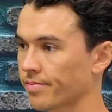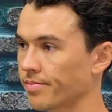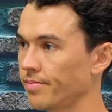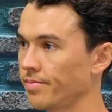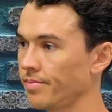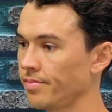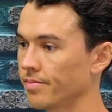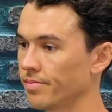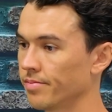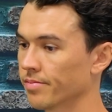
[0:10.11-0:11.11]

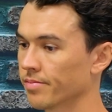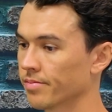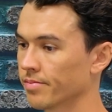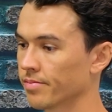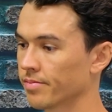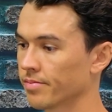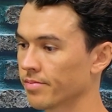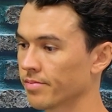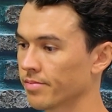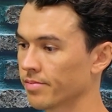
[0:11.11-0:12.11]

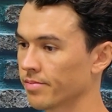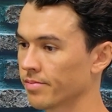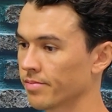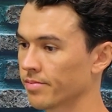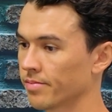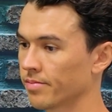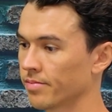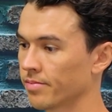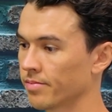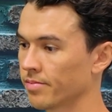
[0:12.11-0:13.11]

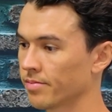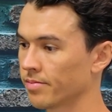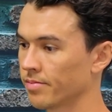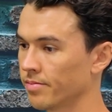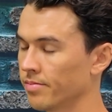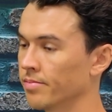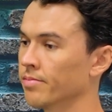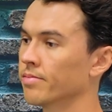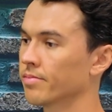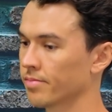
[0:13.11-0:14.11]

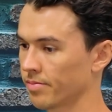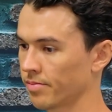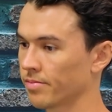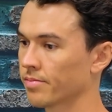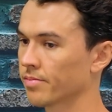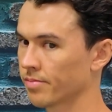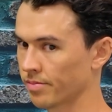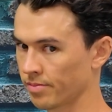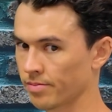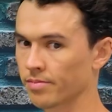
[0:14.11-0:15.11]

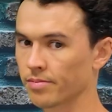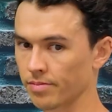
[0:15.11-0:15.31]
[no speech]